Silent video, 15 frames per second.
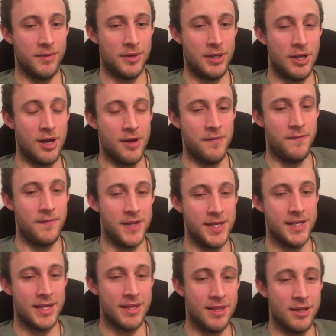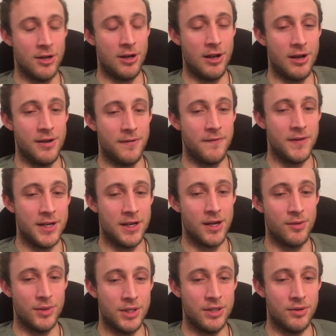live feed and then a live feed I
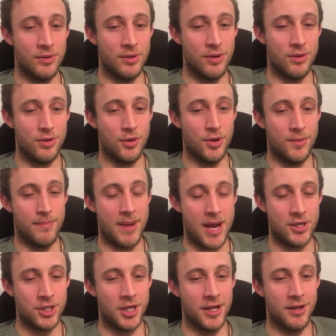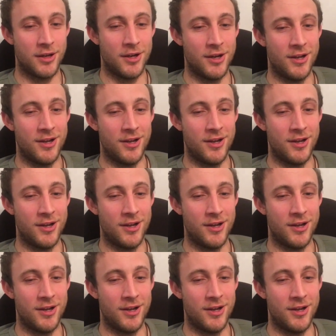was doing on Not Magic,